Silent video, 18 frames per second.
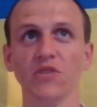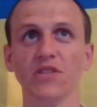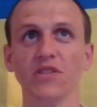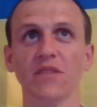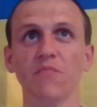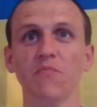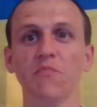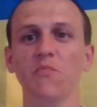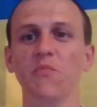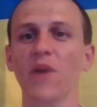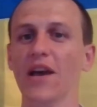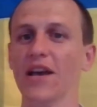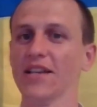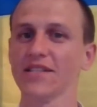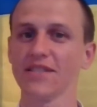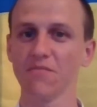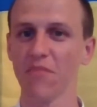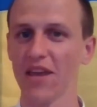is the
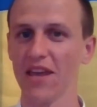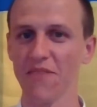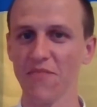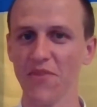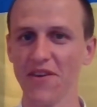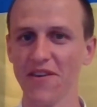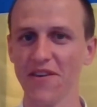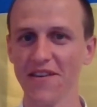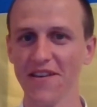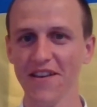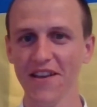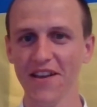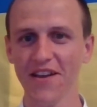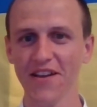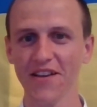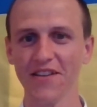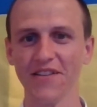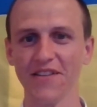best maybe
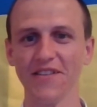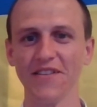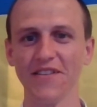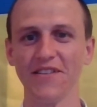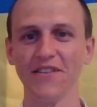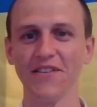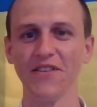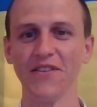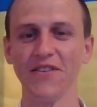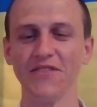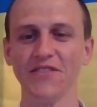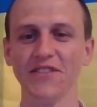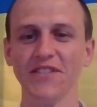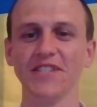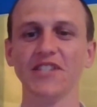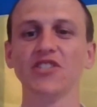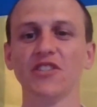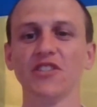
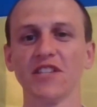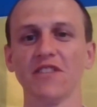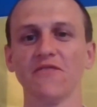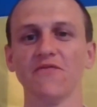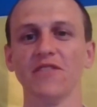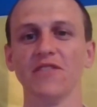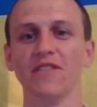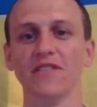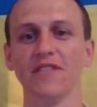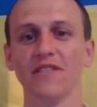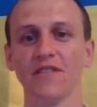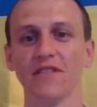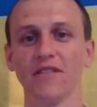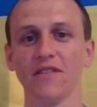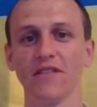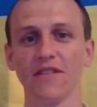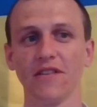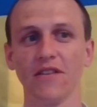decision that
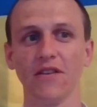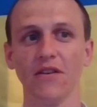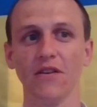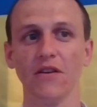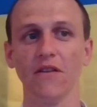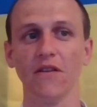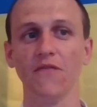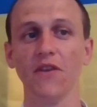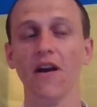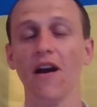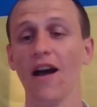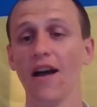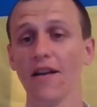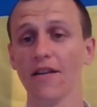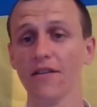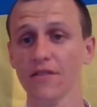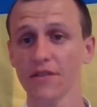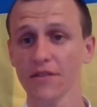we
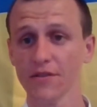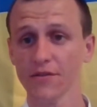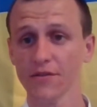are.